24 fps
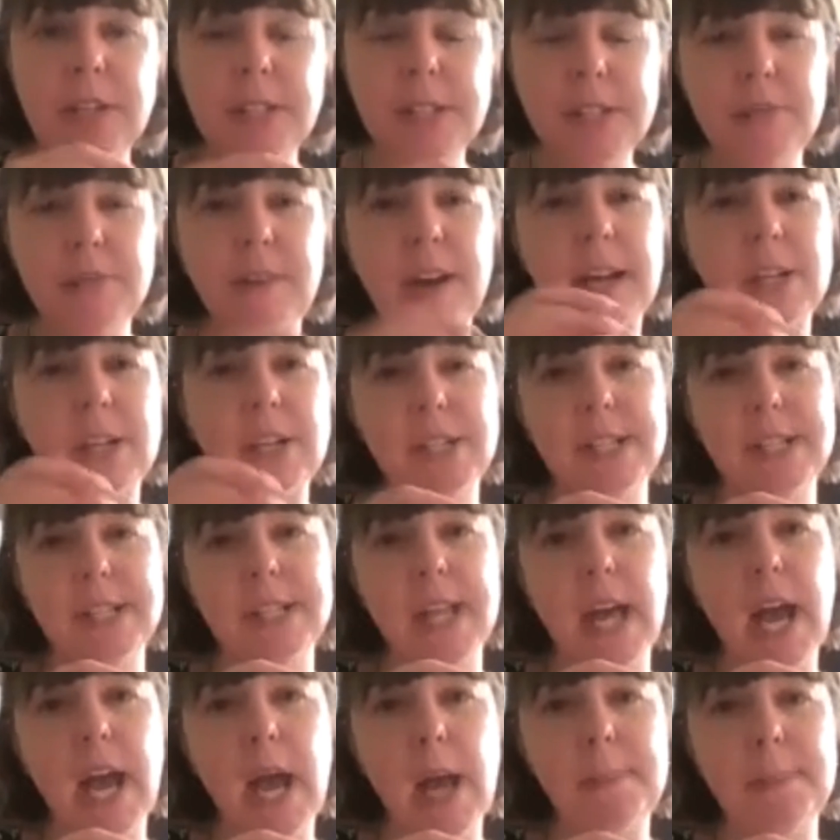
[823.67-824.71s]
interactions
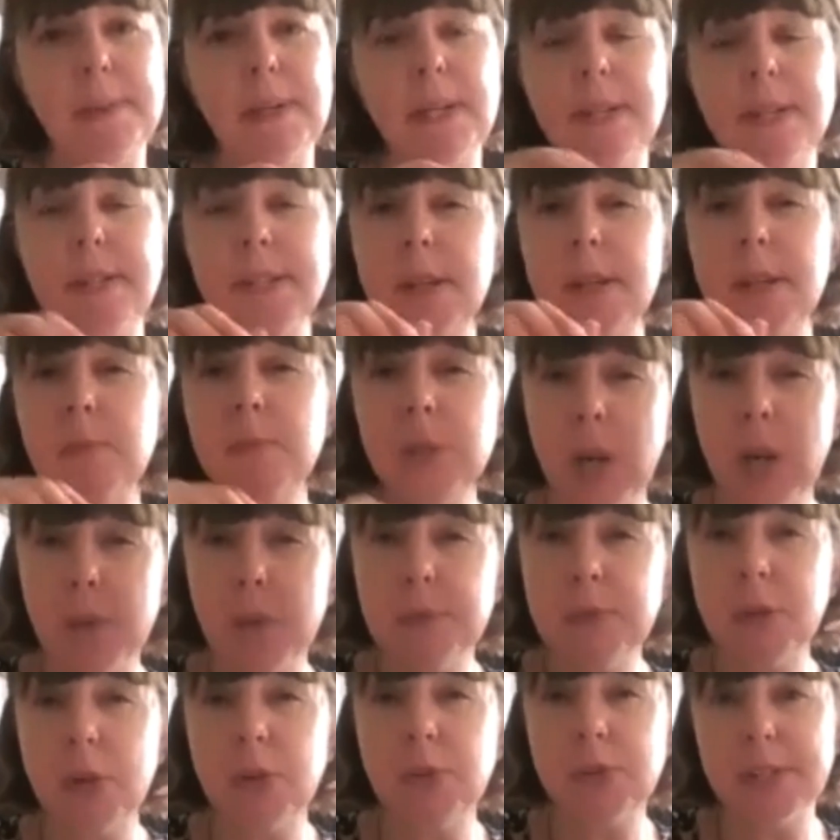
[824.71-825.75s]
that happen, and
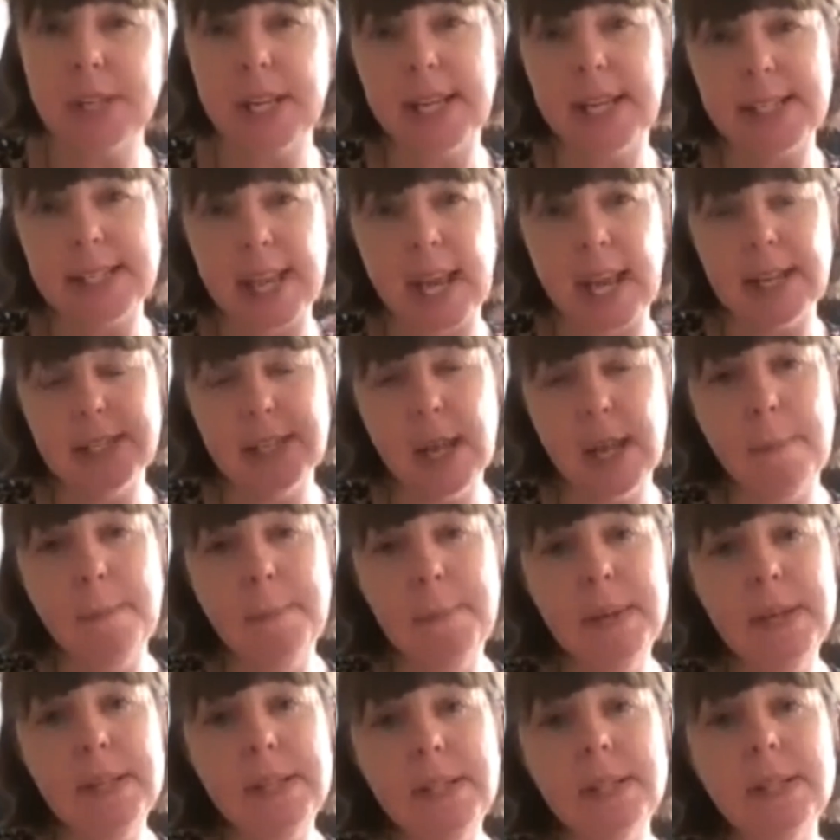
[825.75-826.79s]
sometimes those things get
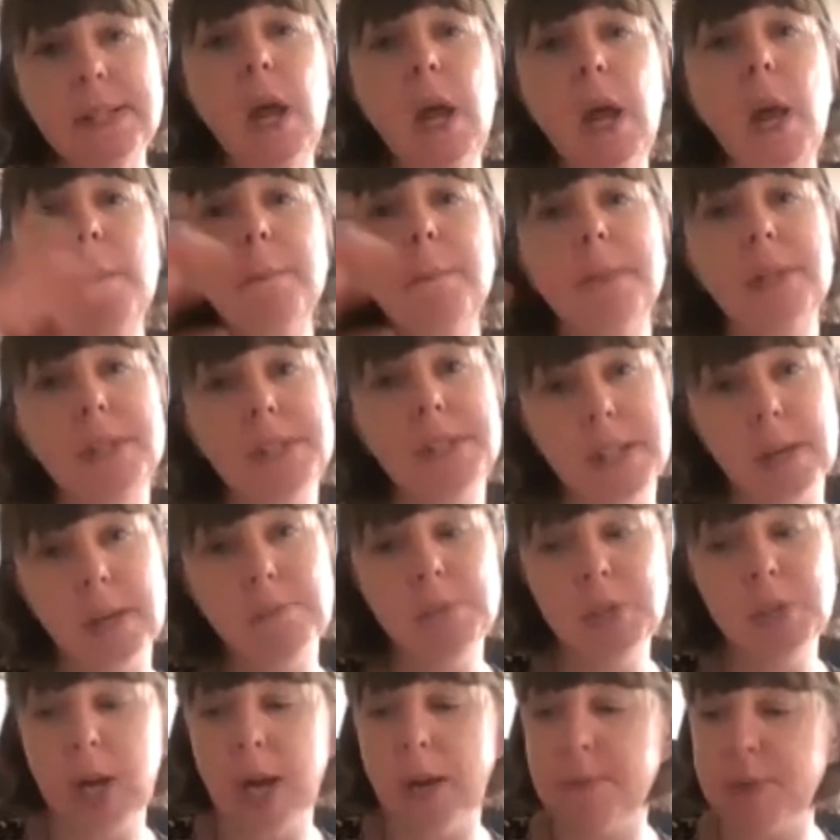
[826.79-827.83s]
tempered, but
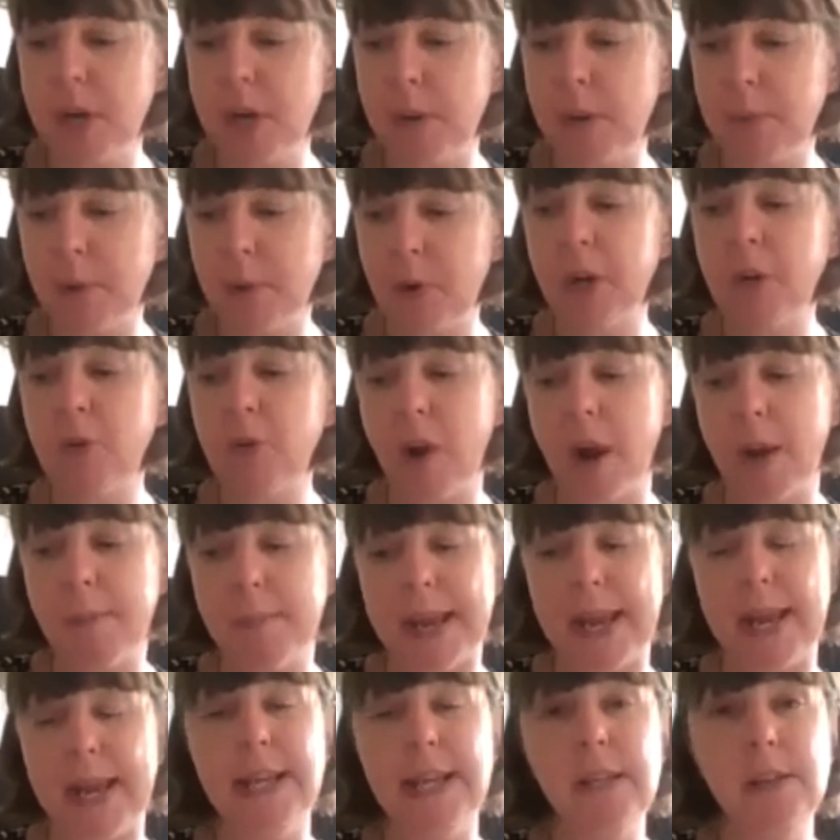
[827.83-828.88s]
sometimes our
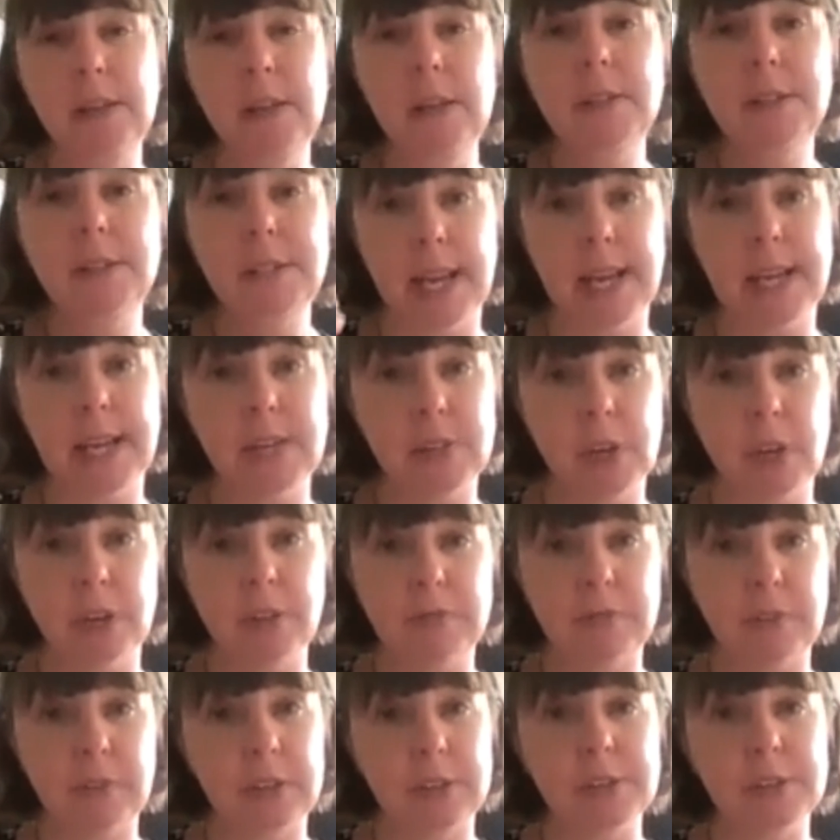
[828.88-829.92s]
programming takes
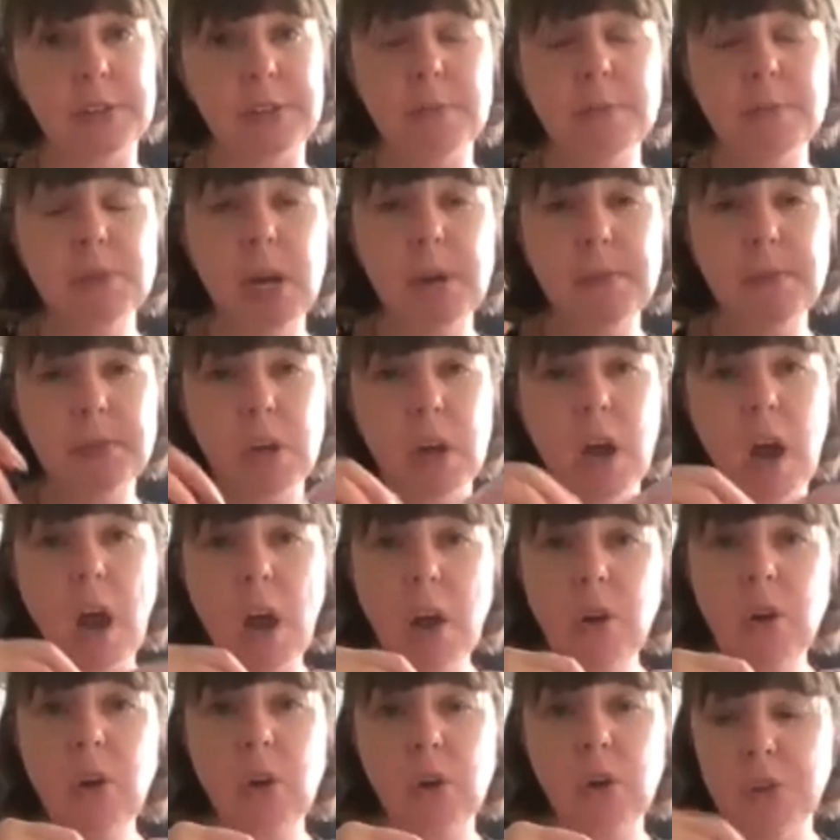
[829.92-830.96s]
over. Sometimes our
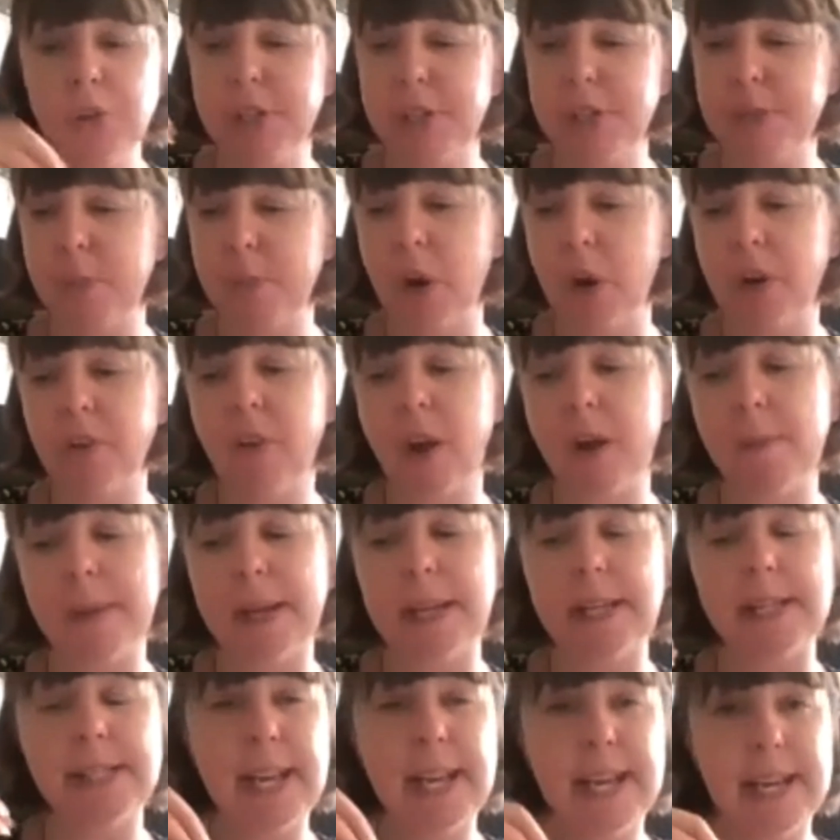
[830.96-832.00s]
unconscious
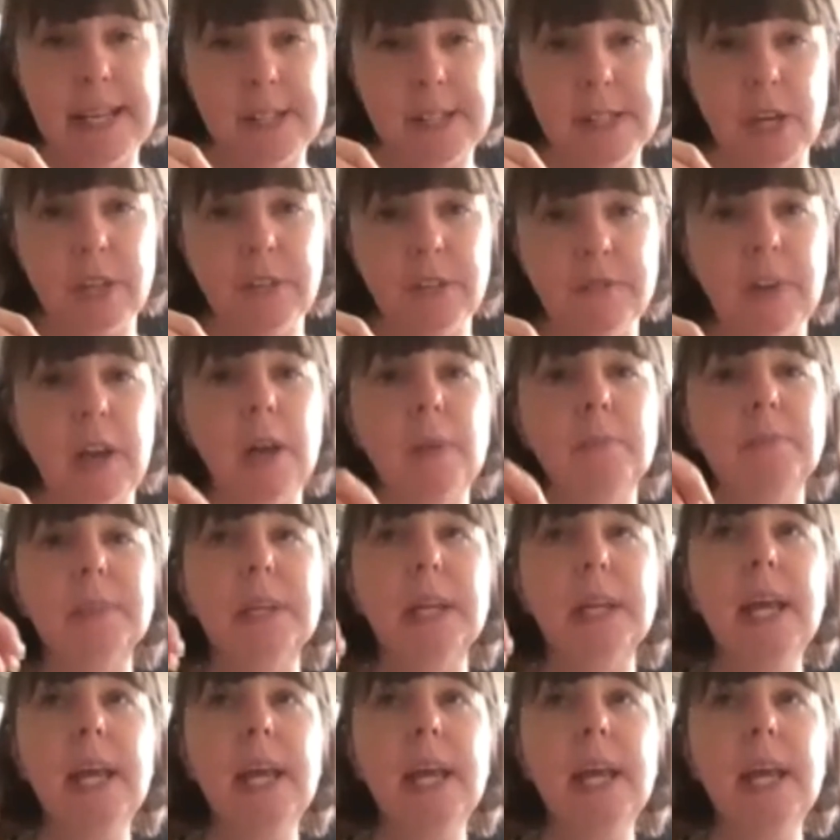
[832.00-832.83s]
programming takes over.